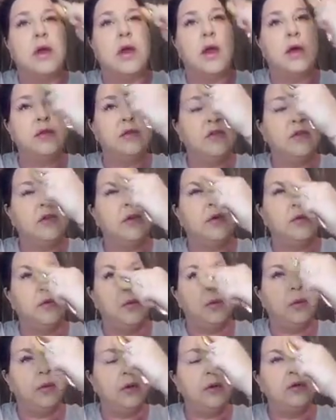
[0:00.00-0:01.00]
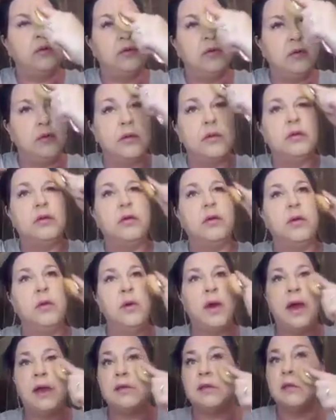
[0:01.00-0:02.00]
And so, who
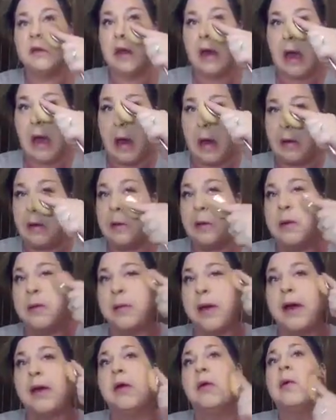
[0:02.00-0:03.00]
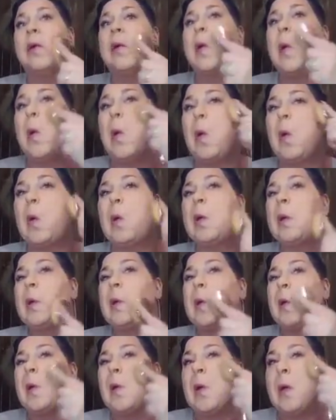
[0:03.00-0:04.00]
has not heard about
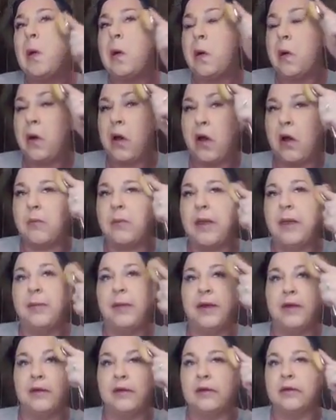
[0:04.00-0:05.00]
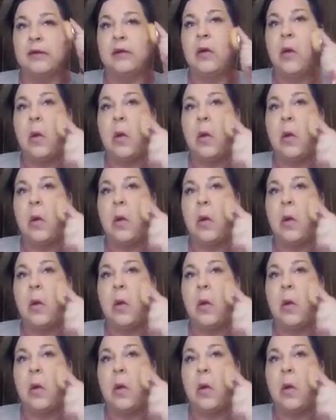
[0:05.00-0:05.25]
our May bundle?